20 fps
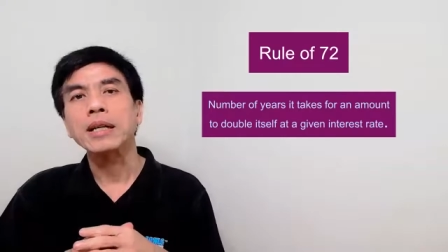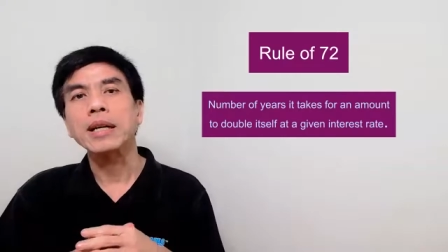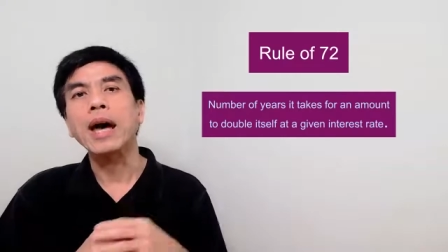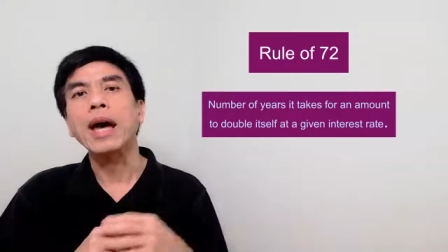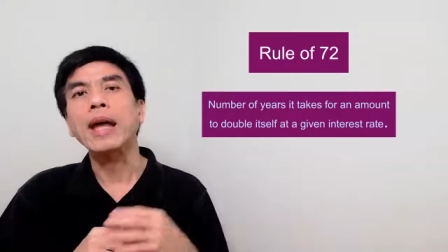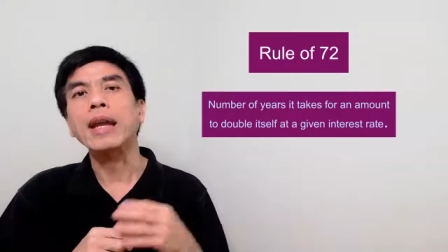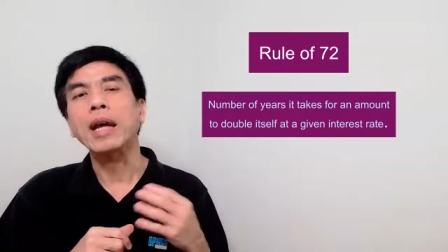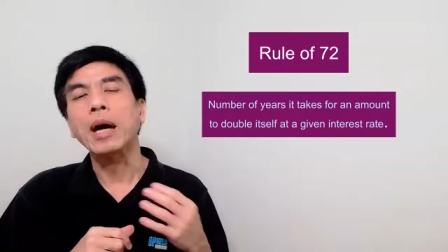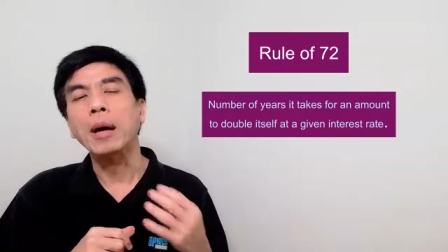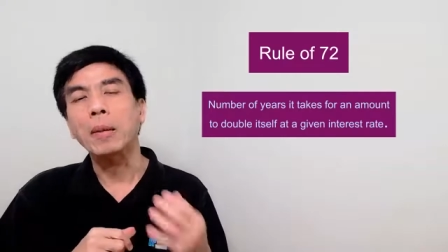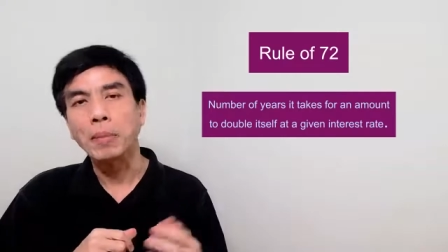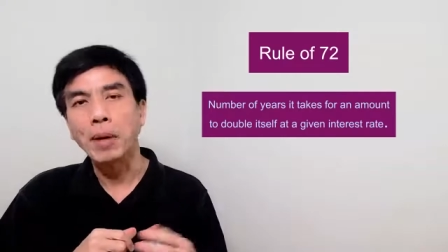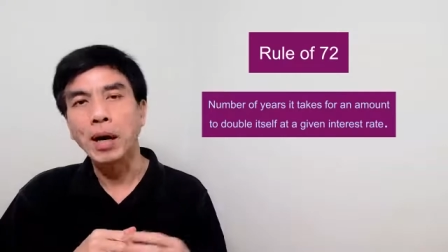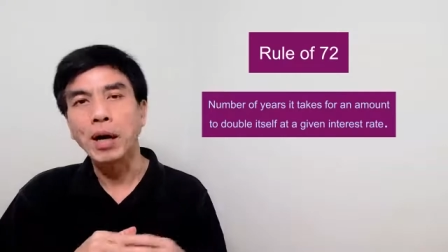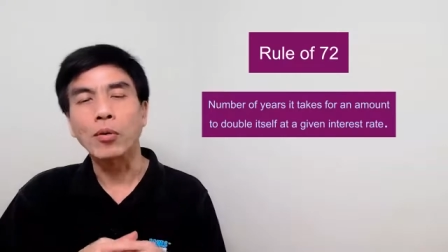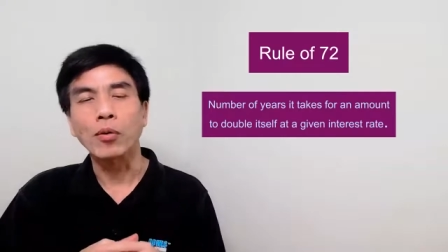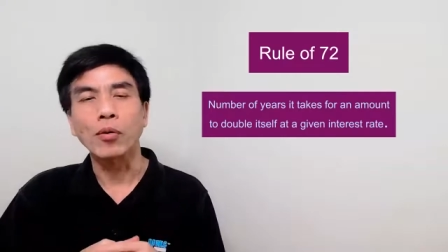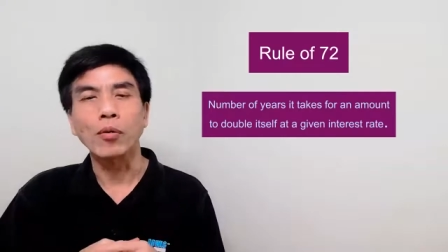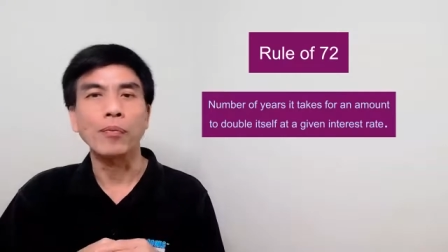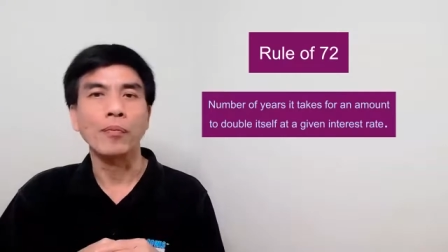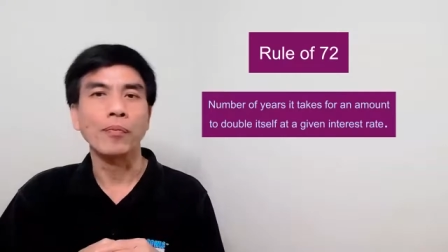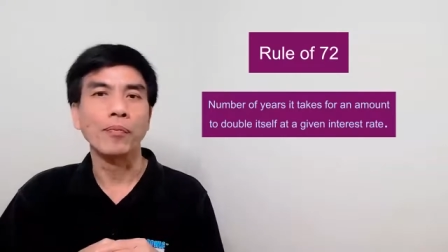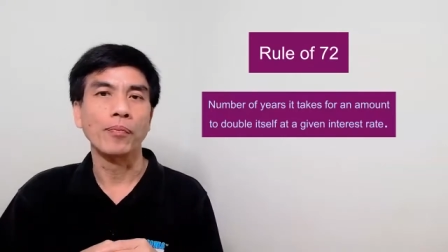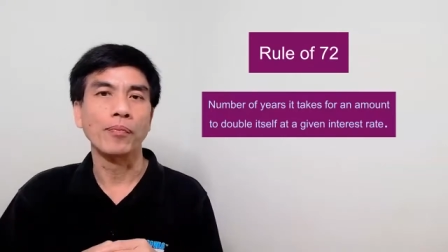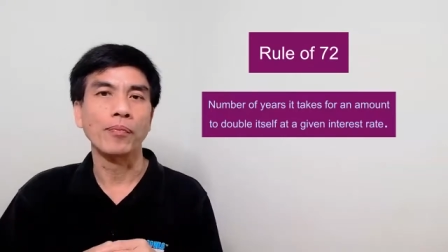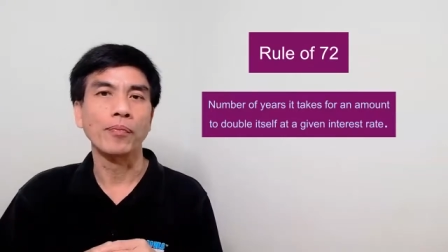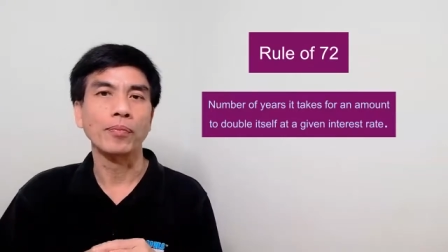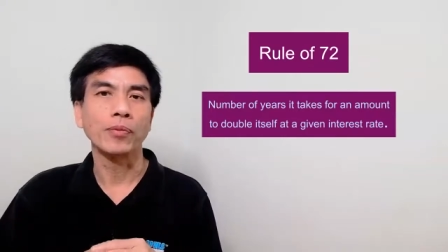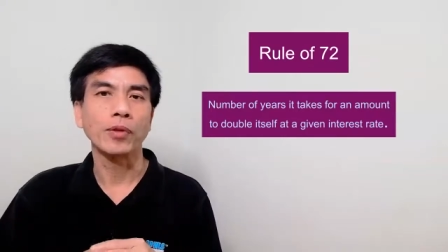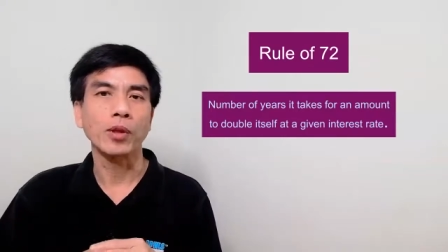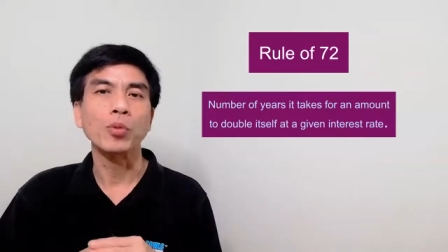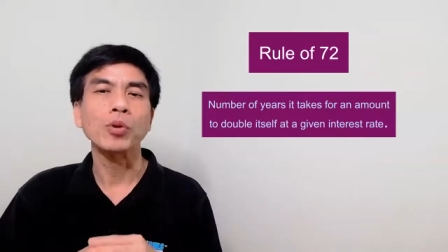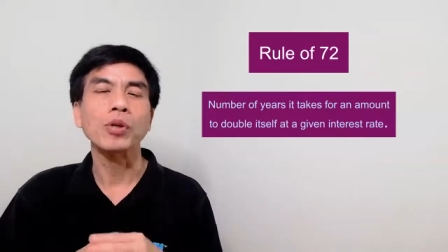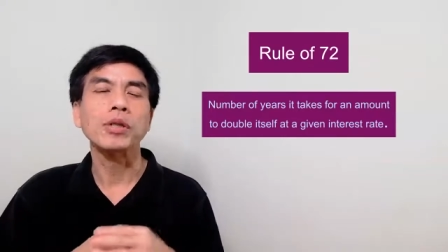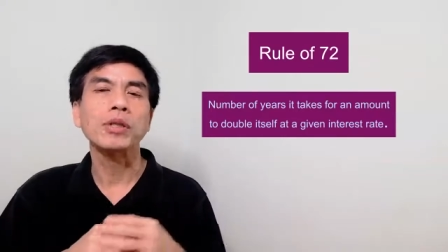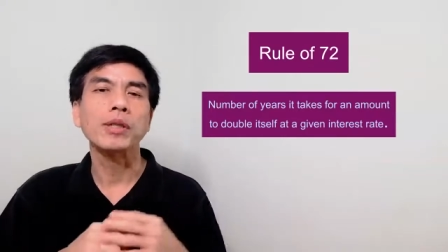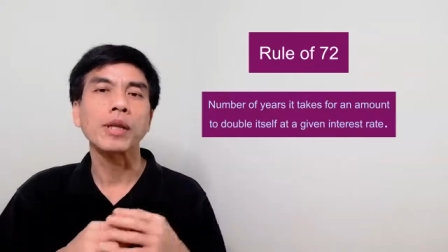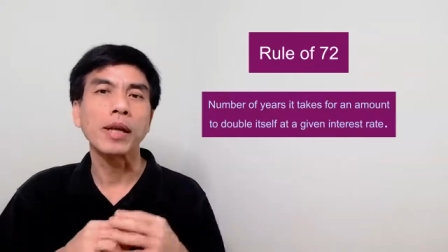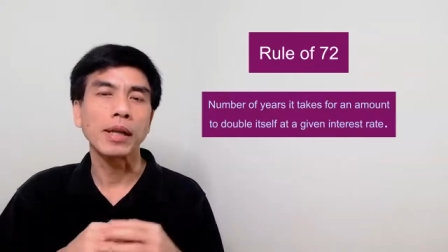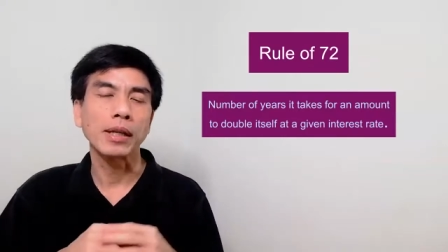an amount
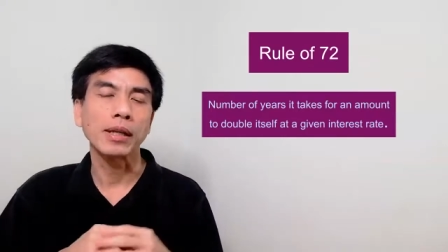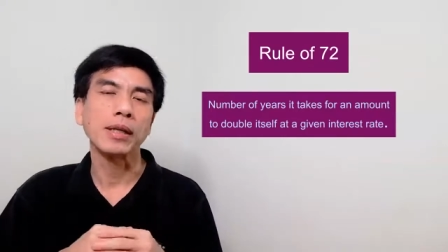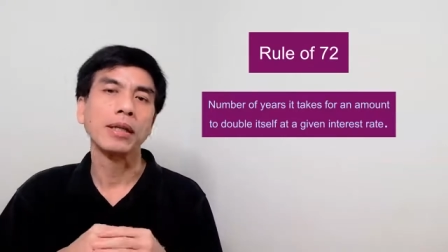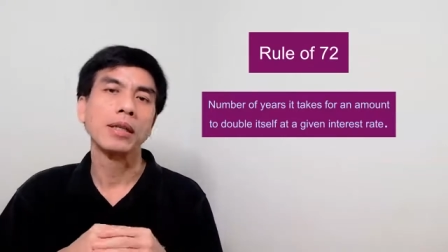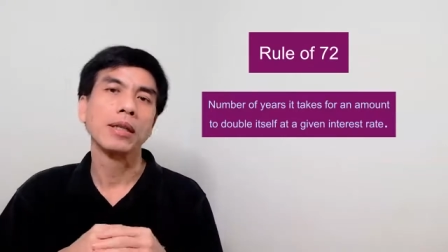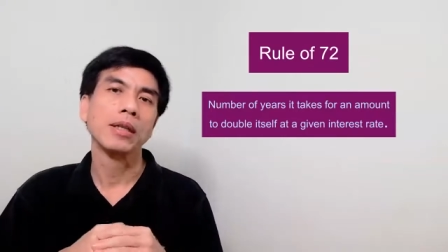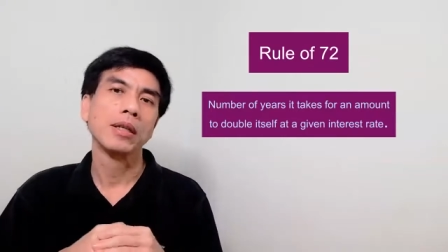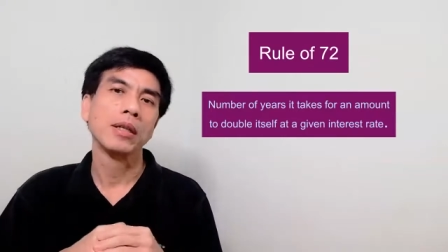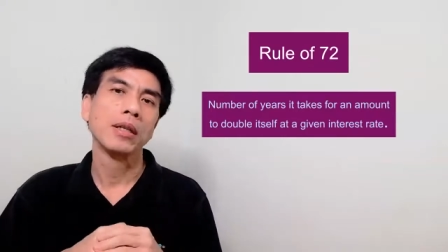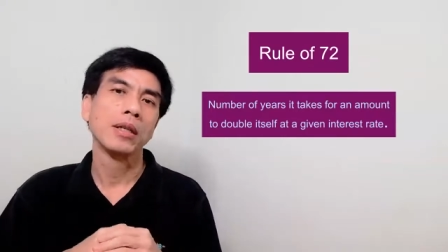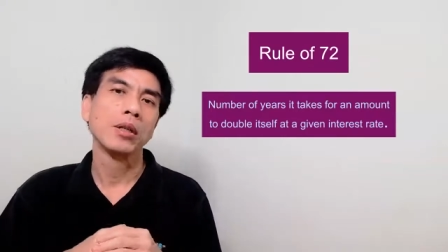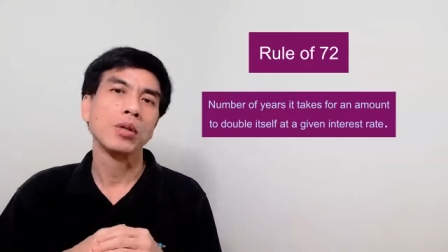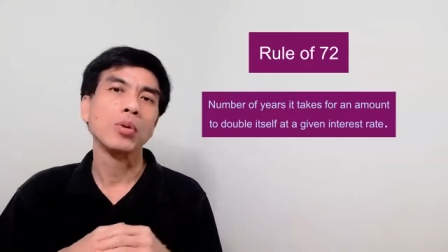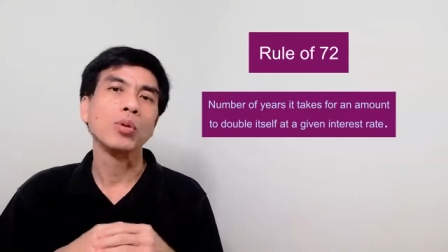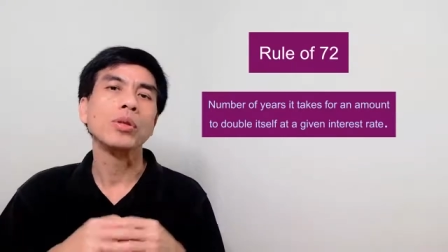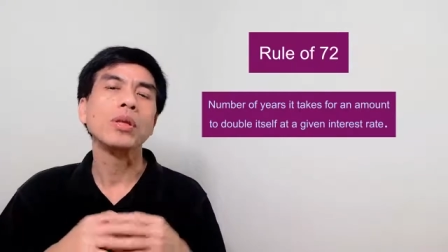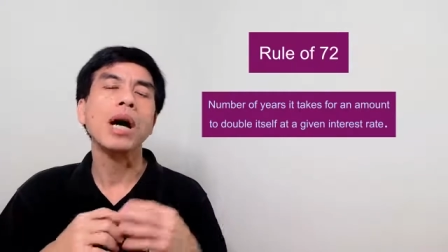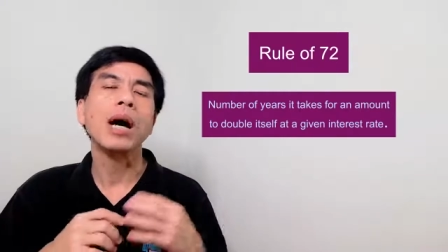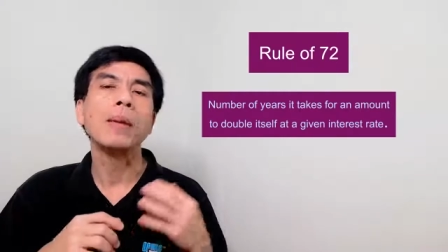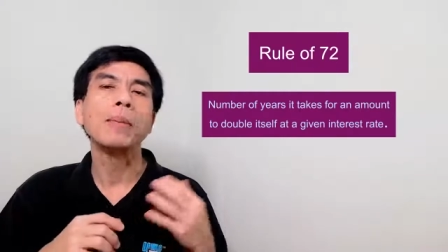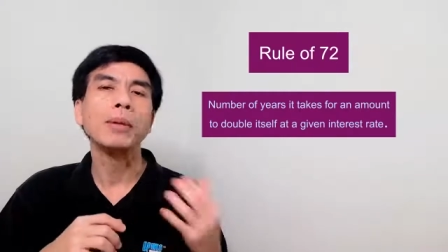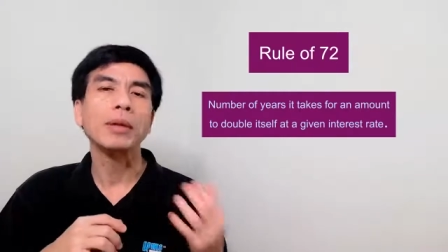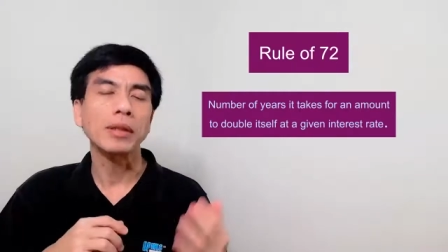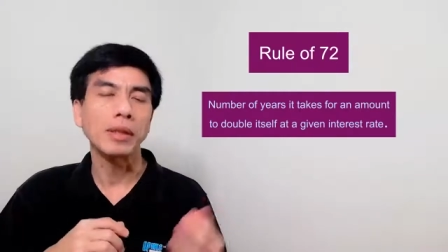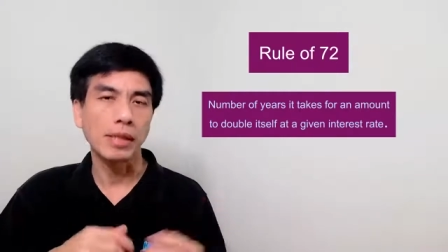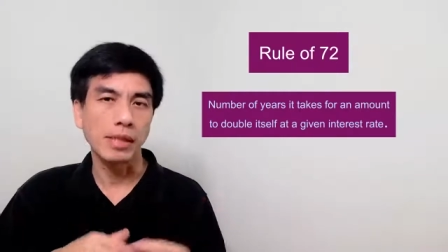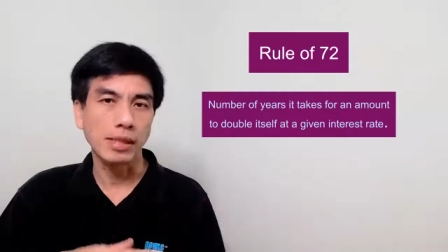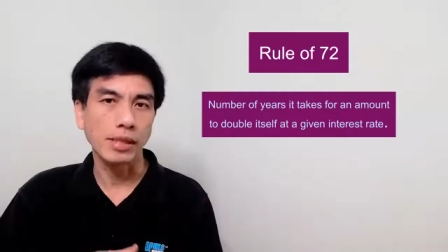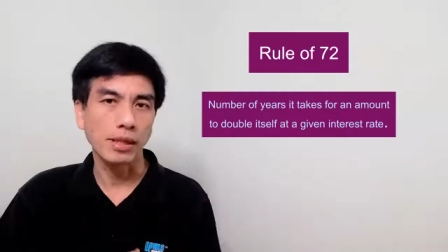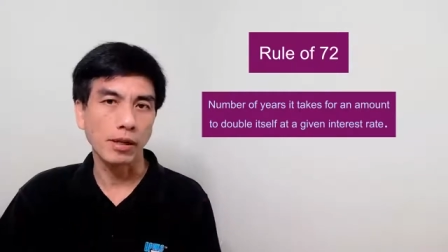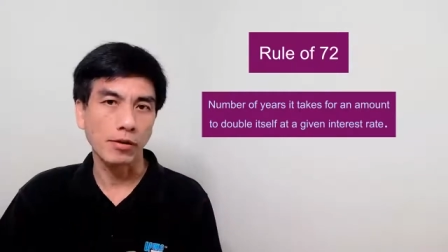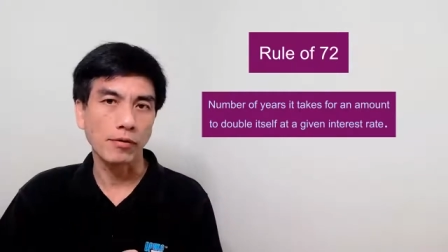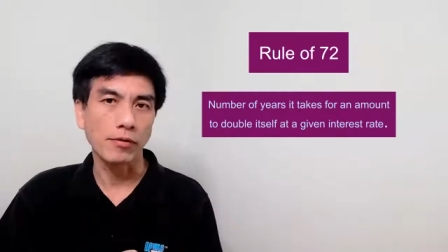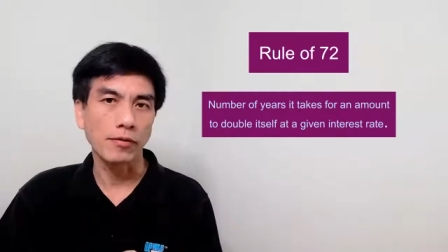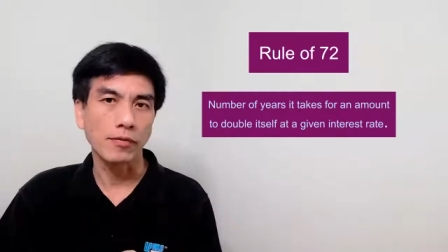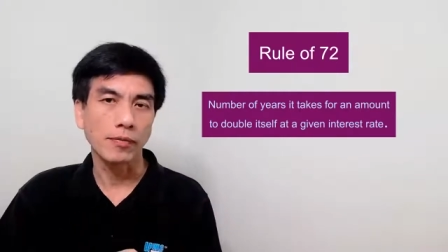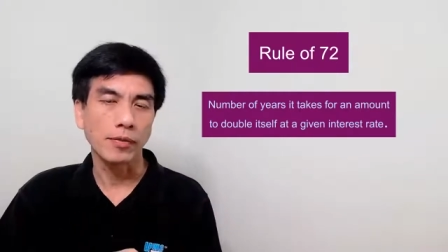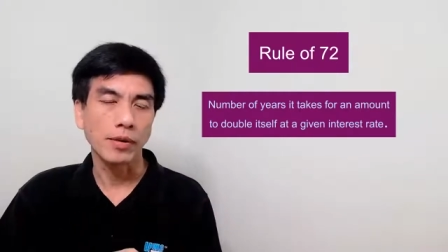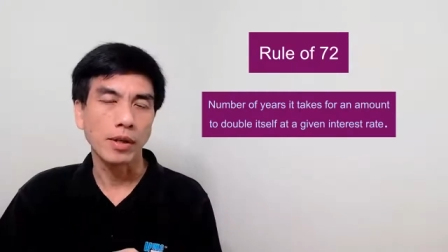would take to double itself.